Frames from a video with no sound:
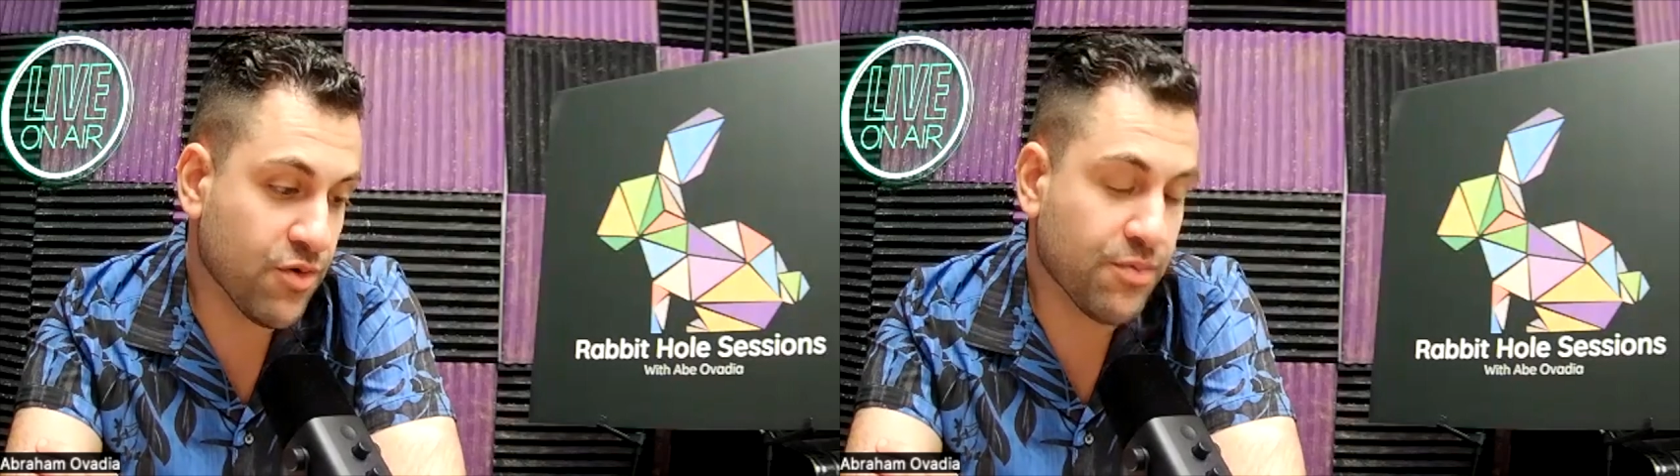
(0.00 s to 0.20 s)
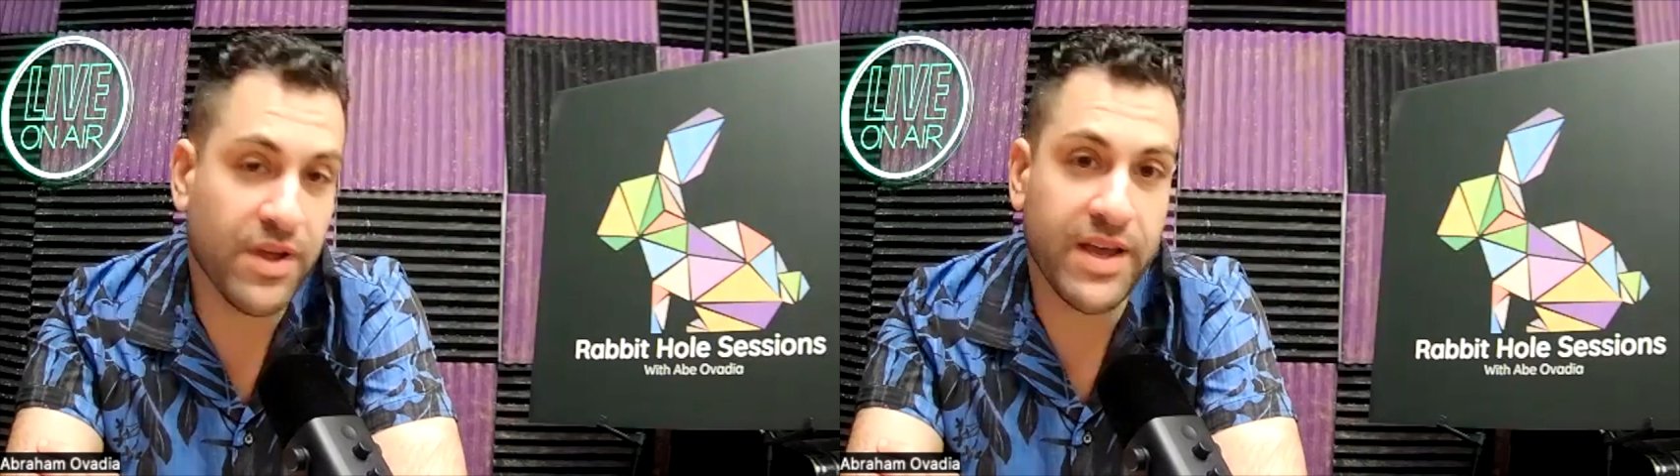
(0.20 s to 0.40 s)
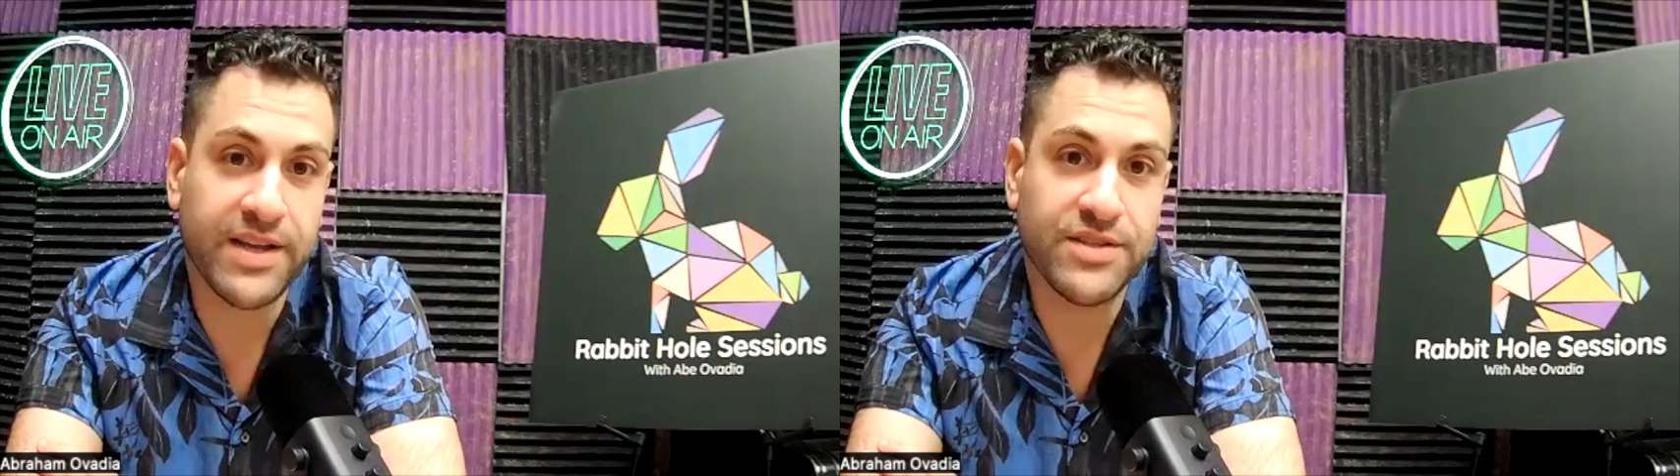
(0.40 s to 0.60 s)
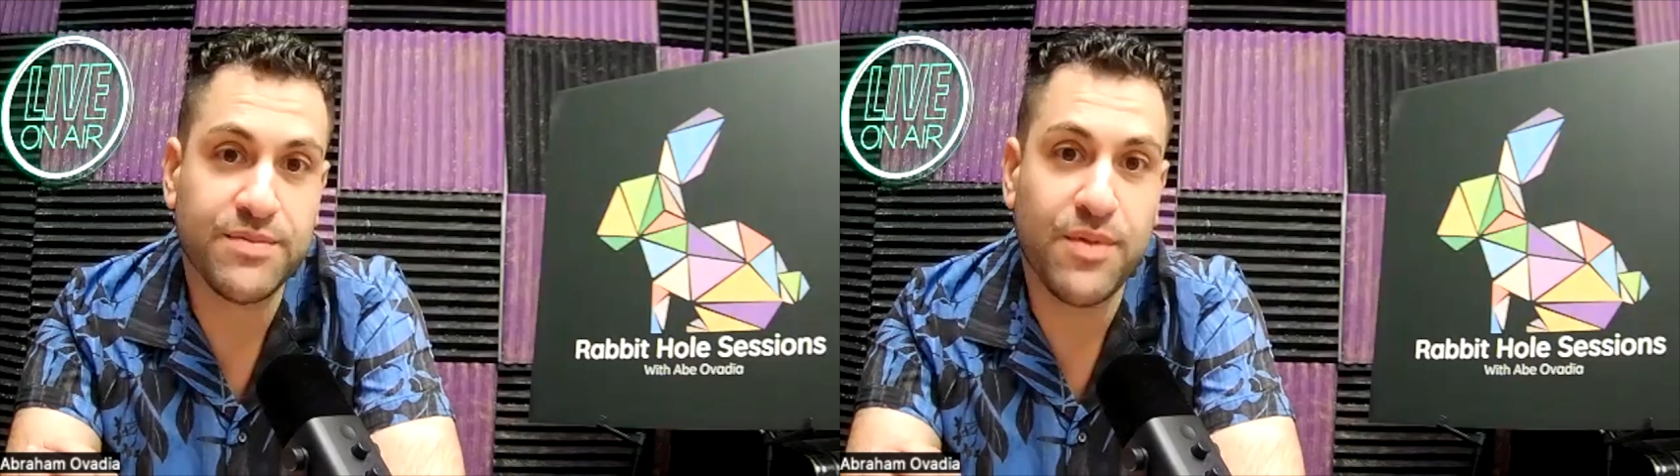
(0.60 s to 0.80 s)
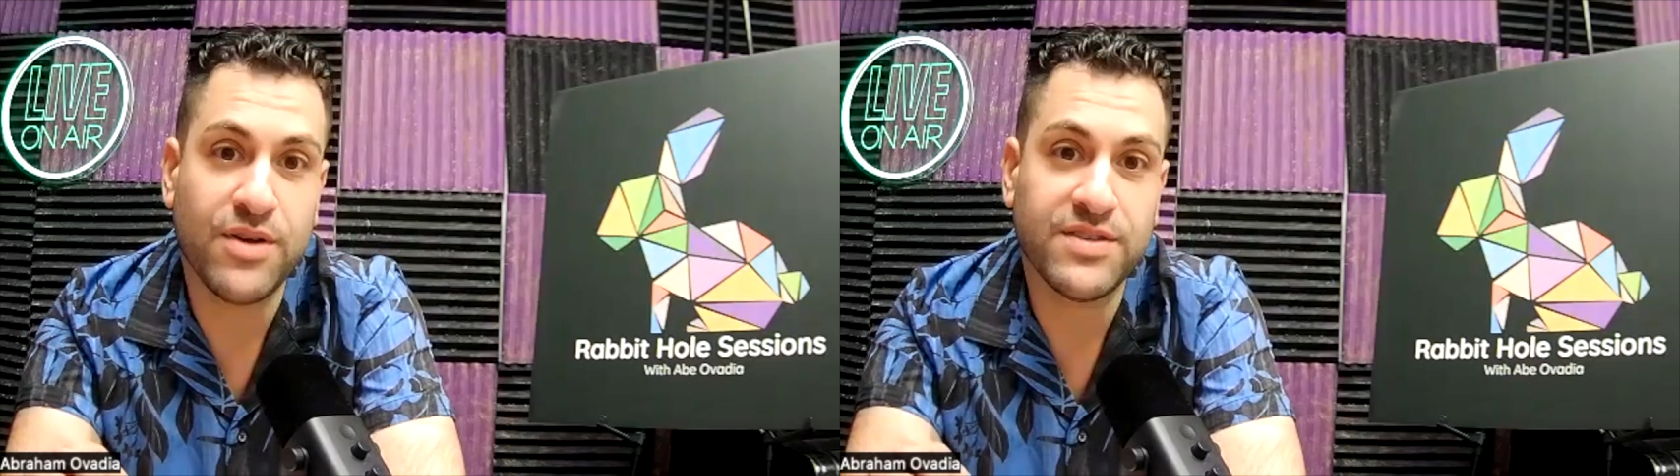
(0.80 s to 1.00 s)
were playing at
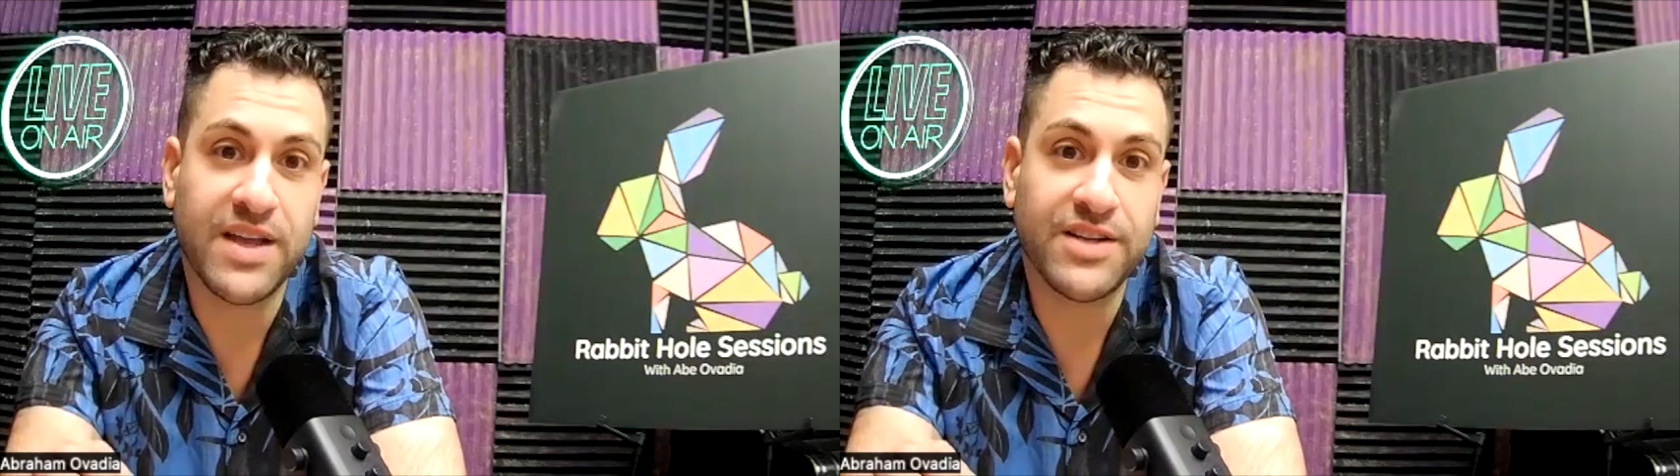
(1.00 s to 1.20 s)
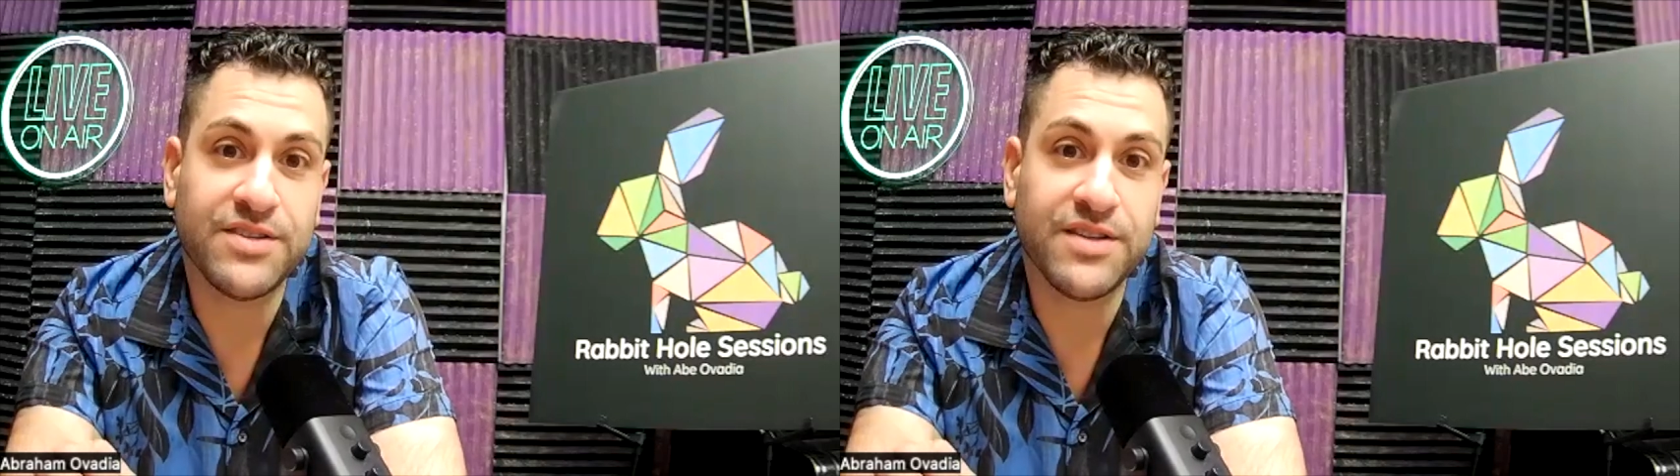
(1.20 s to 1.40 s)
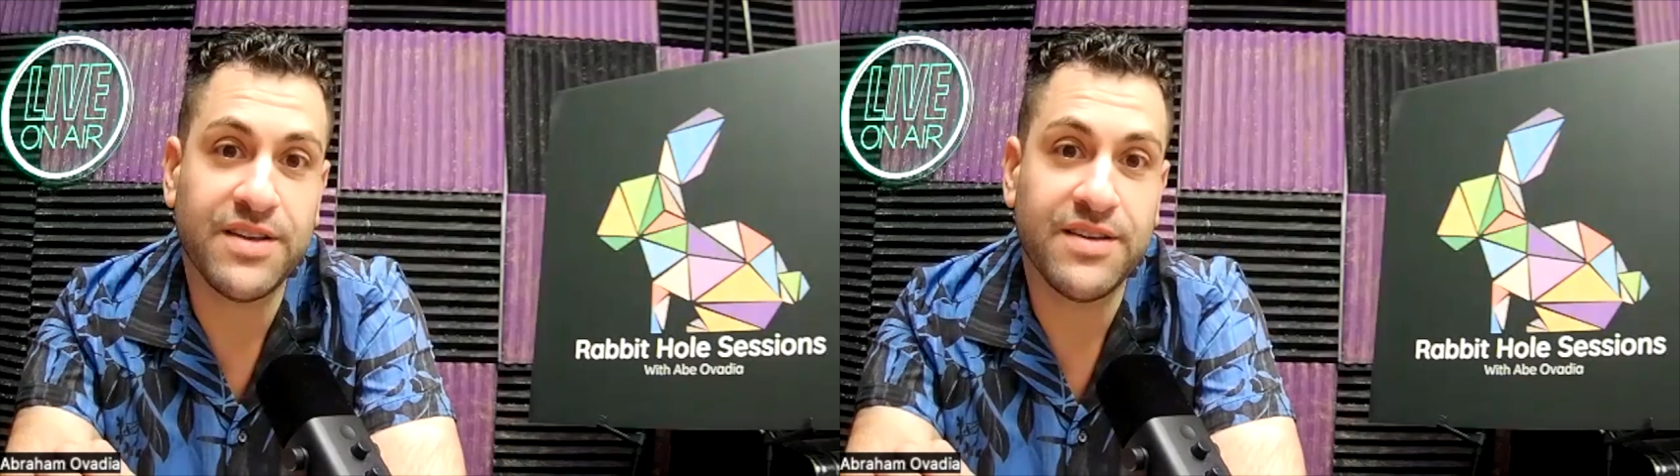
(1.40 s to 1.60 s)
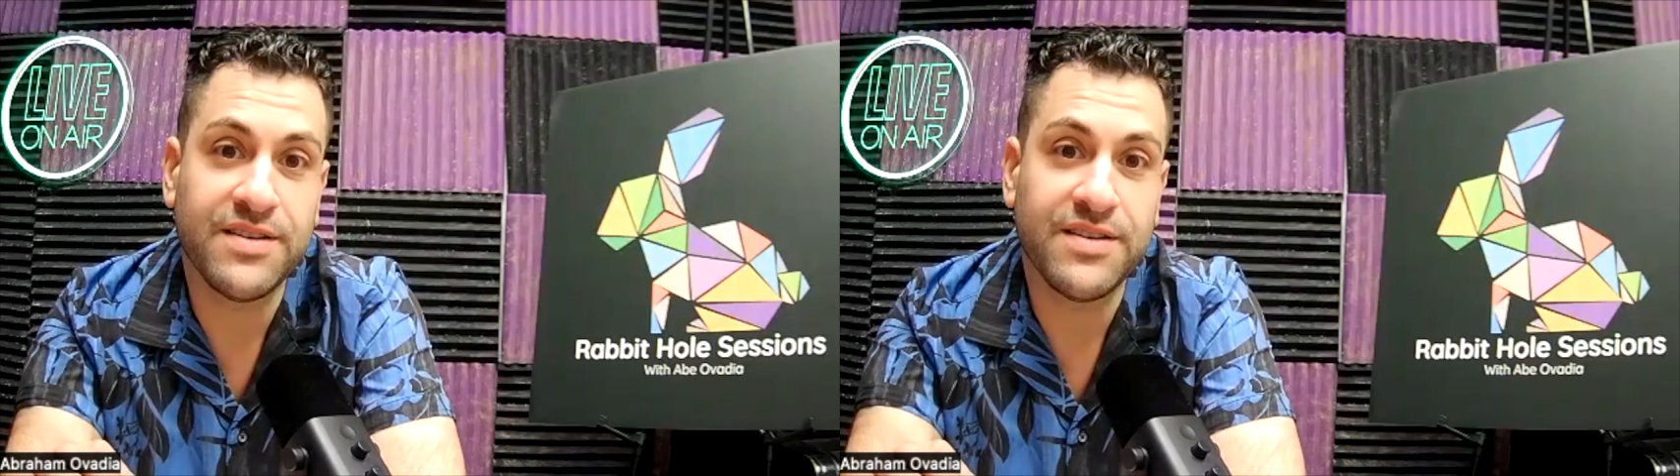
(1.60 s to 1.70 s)
Smalls, actually.